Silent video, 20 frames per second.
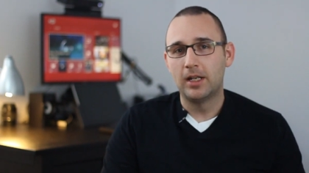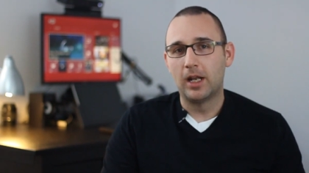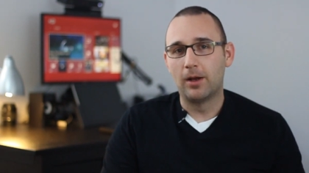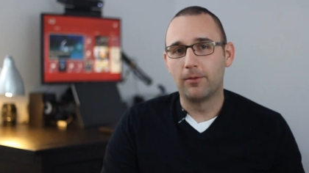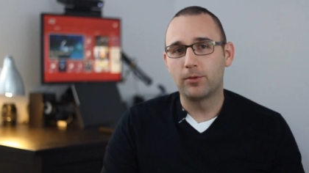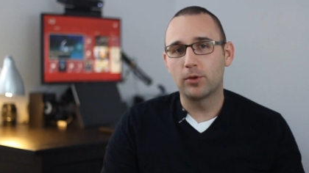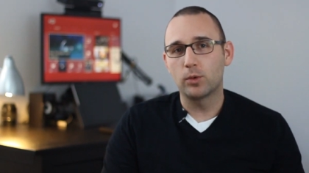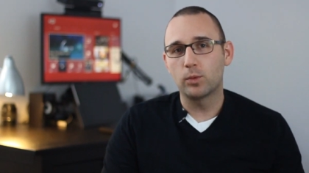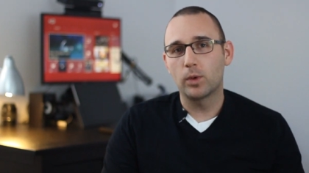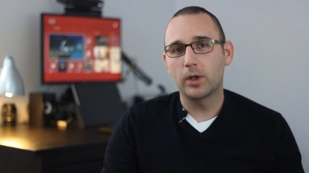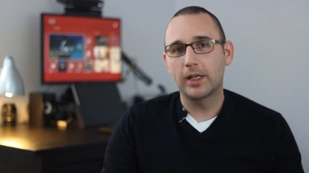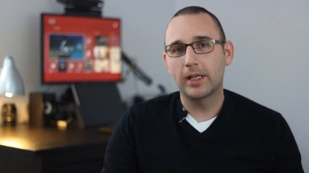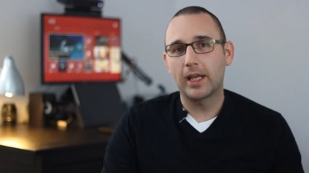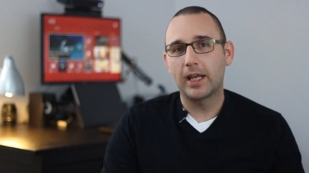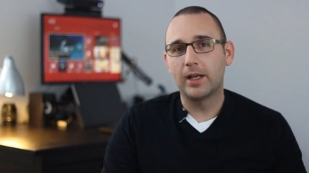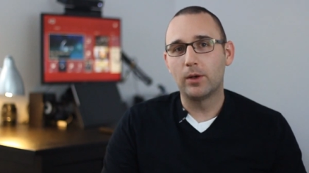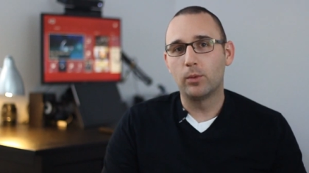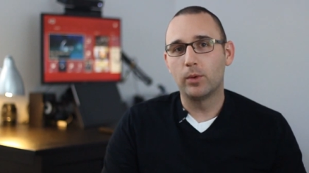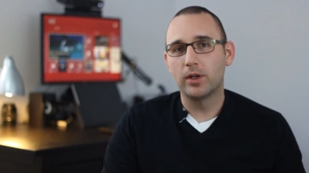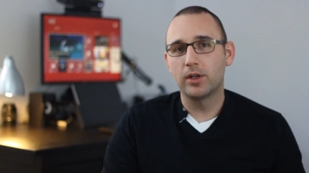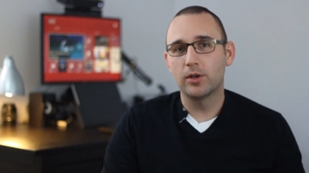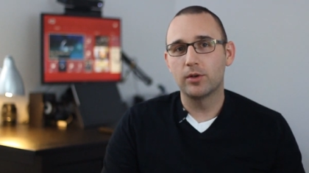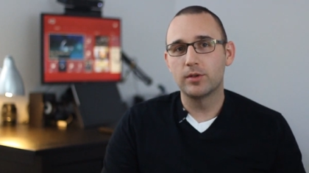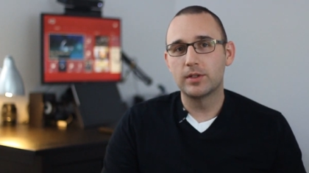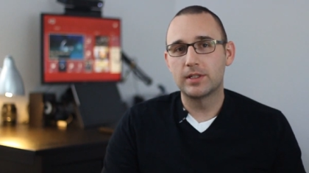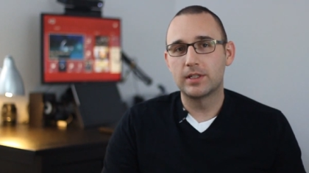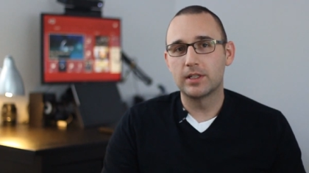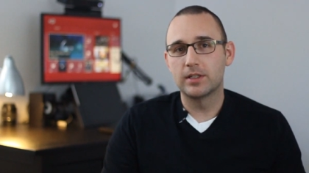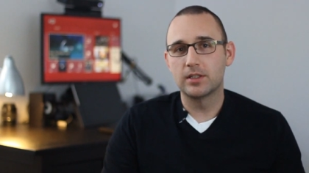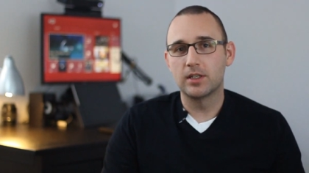Now if you're running a
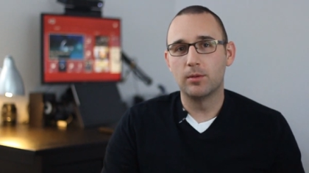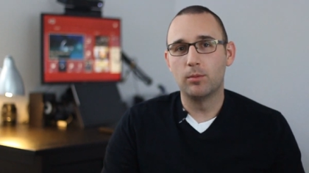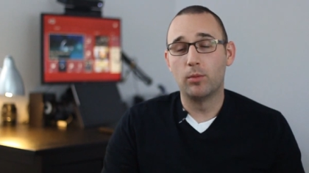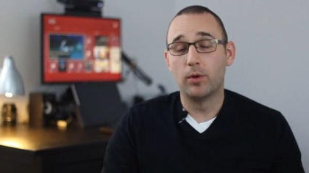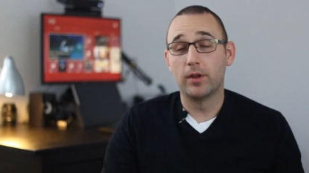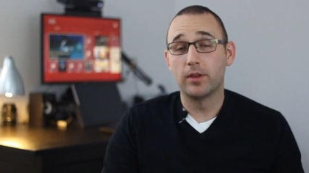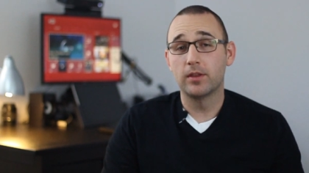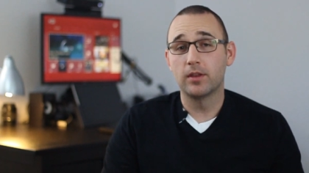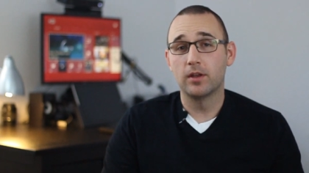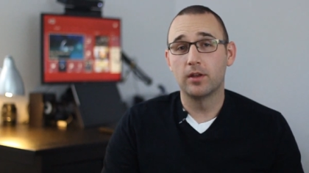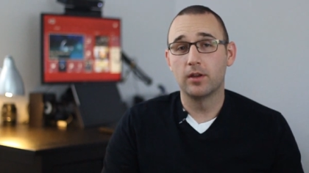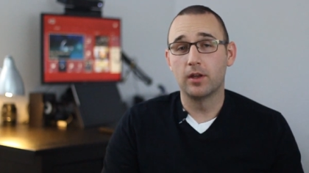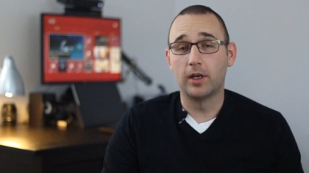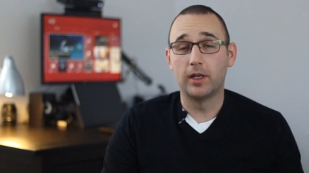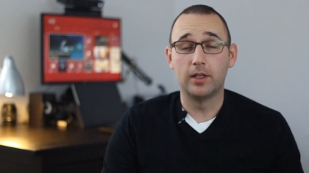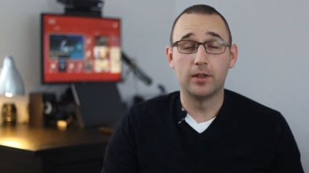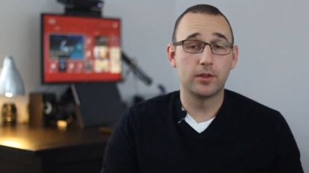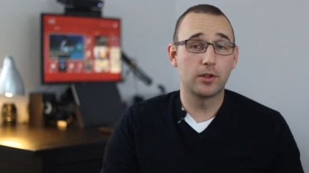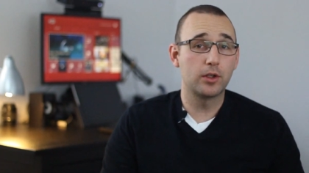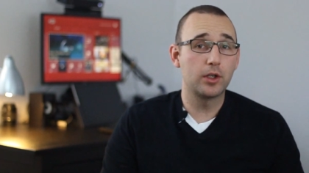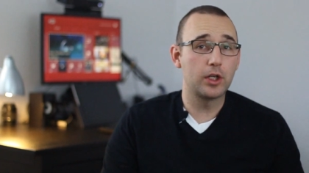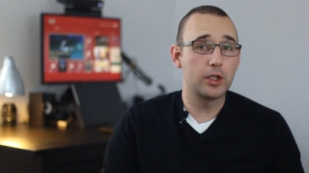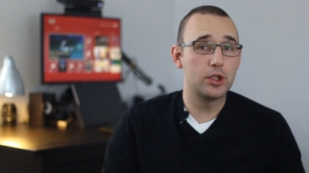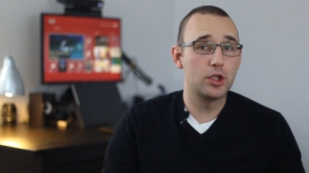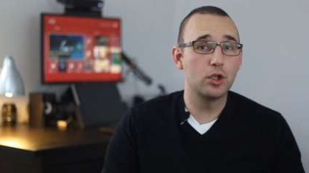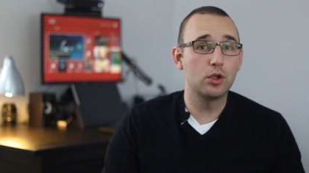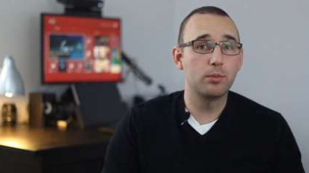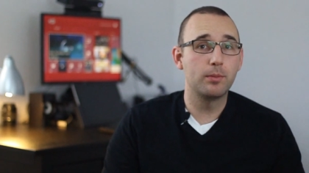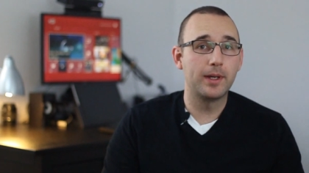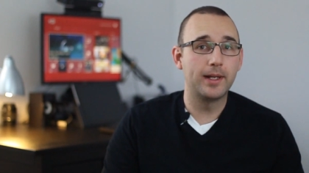Windows system with a
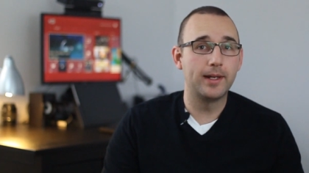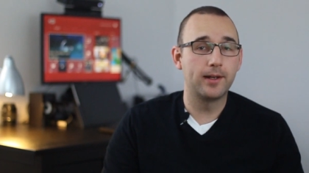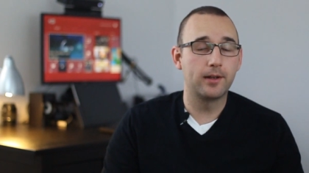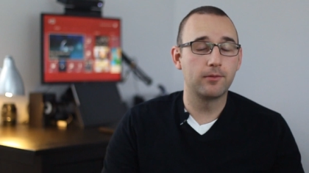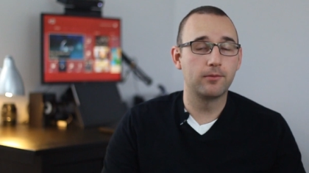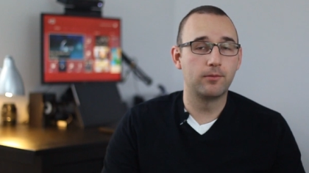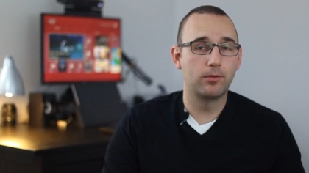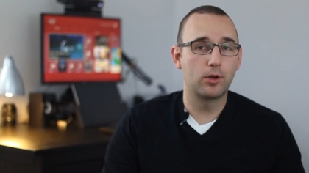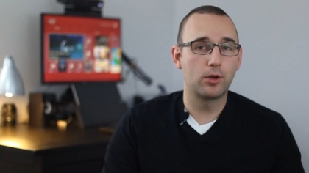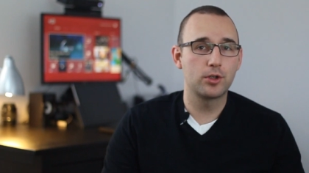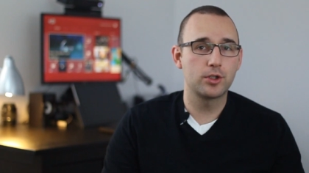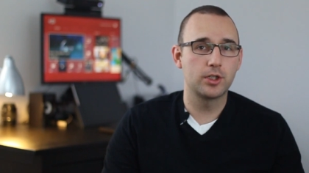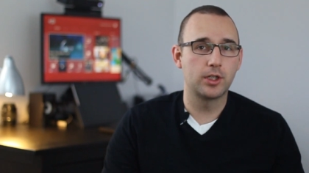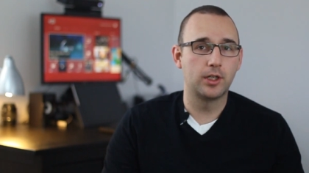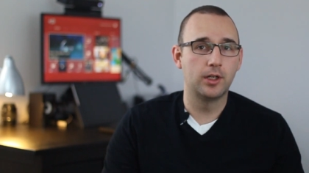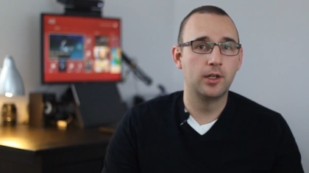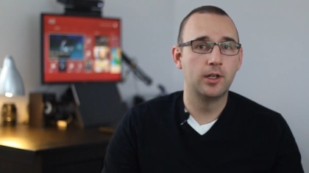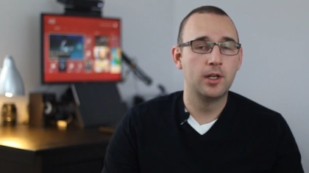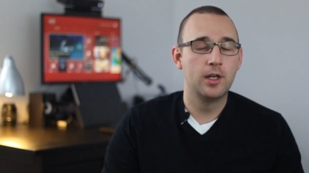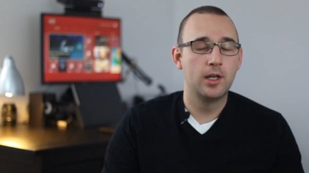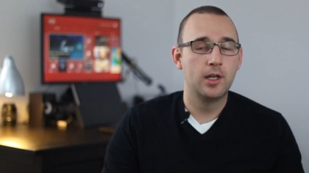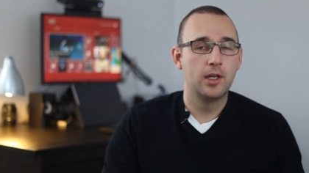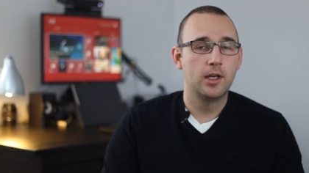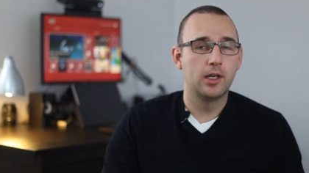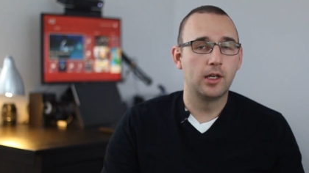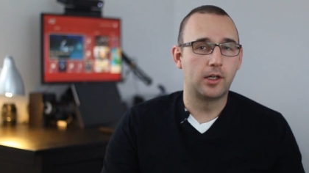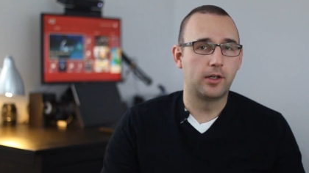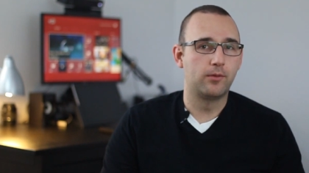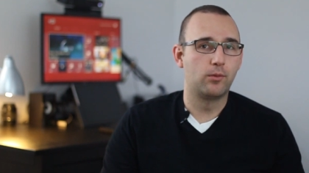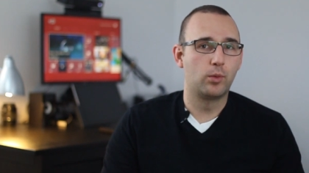32-bit version
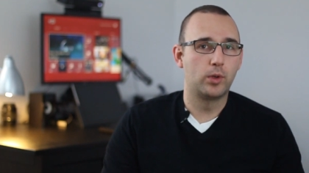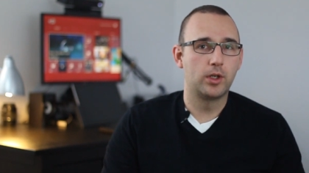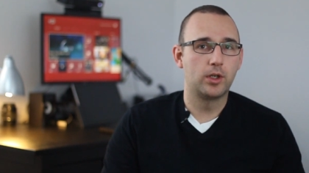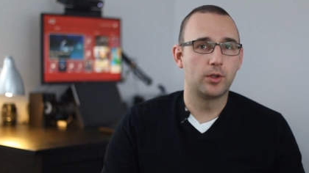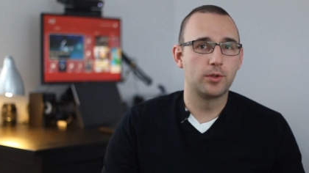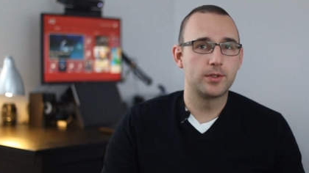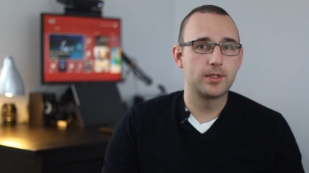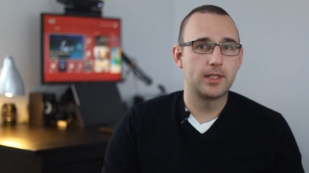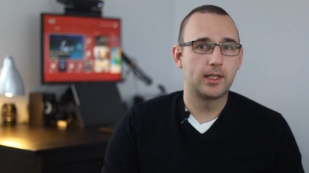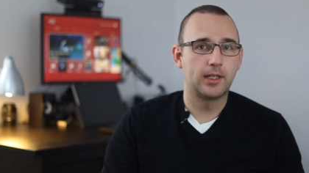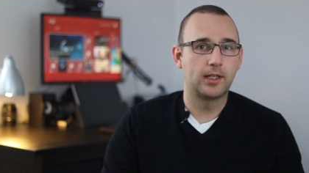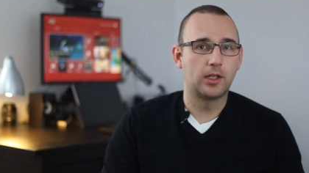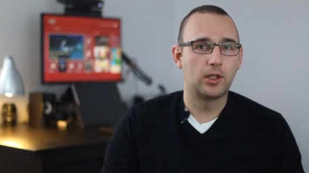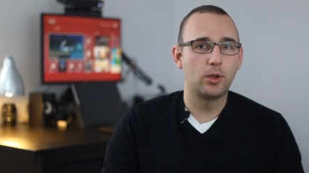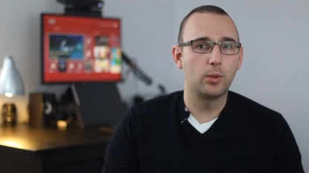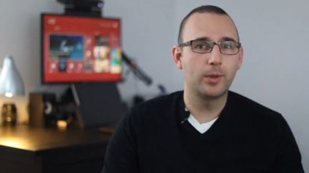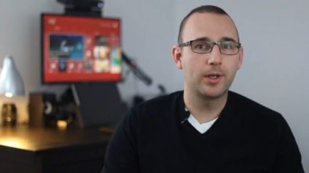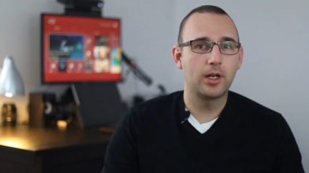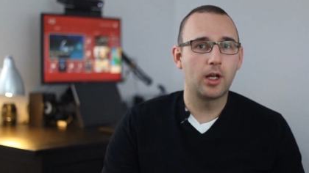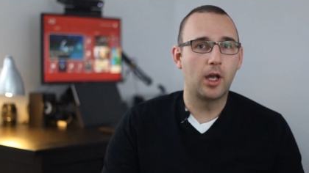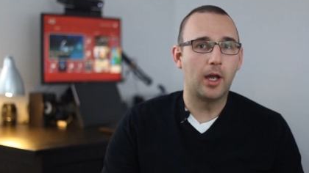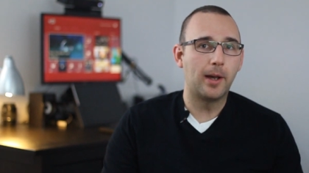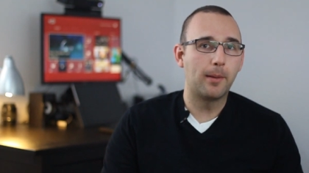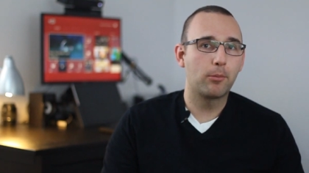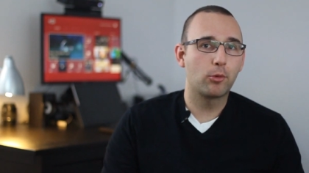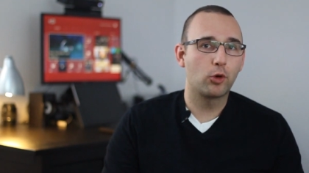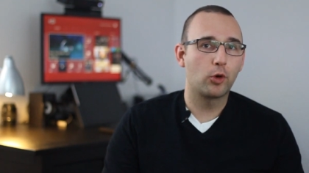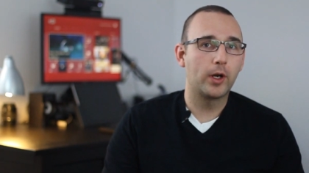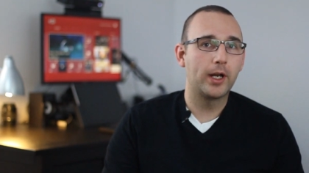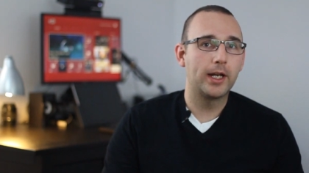of Windows 10 and you want to
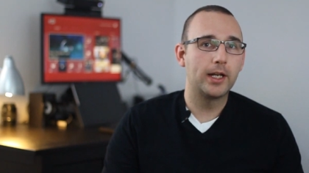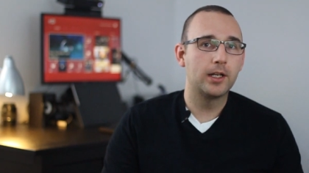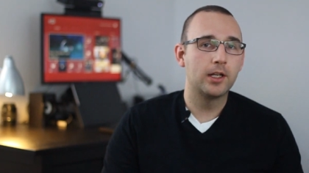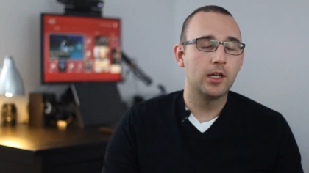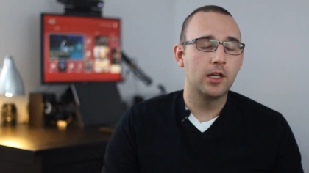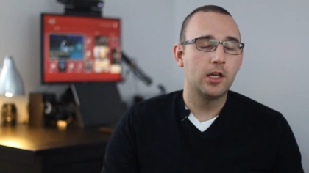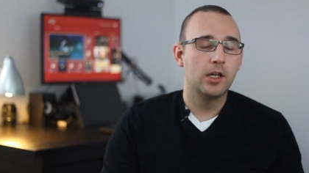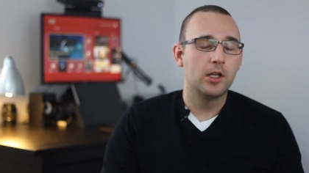upgrade